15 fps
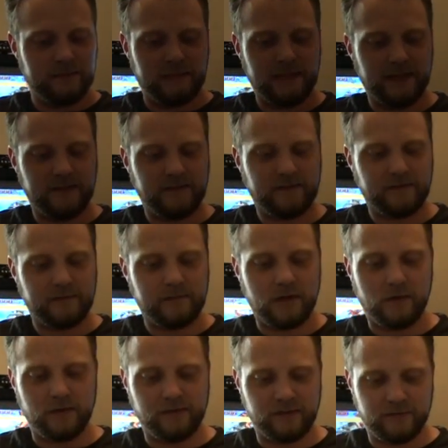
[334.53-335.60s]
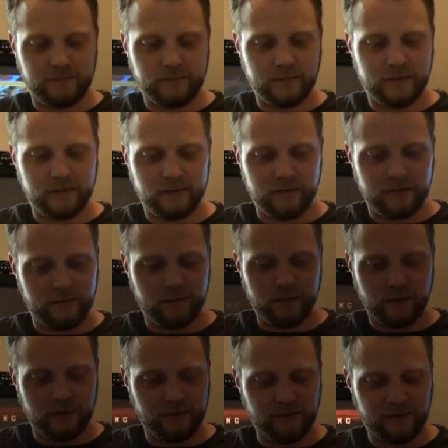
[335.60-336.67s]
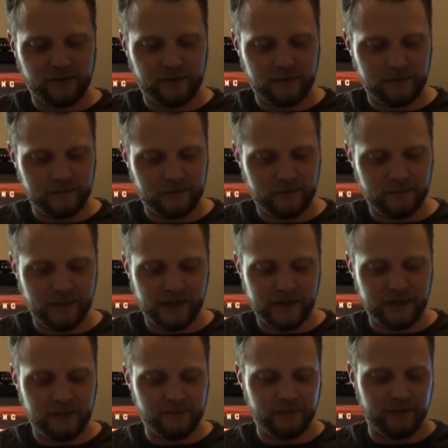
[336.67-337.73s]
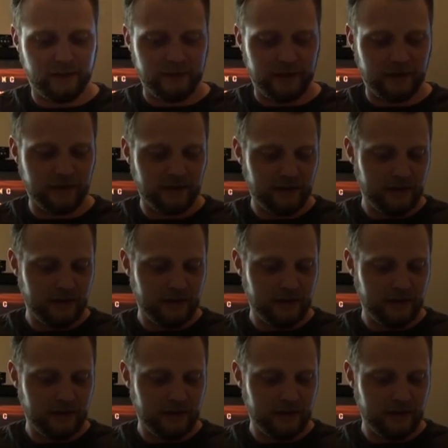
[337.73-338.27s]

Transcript: That's always the worst when you're buying games on eBay.